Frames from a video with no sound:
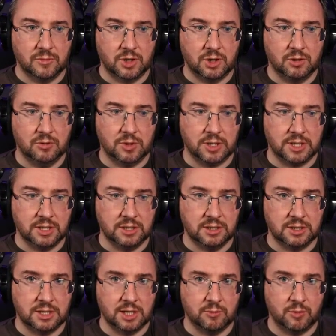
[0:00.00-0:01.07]
Oh, I can
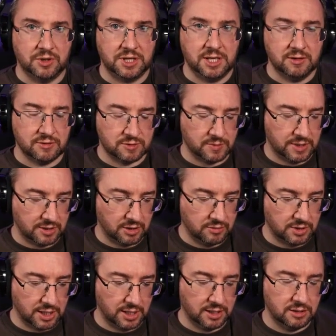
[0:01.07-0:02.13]
get one here as well.
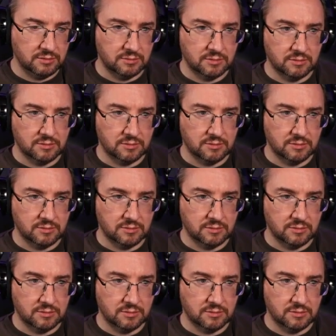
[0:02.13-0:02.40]
Okay.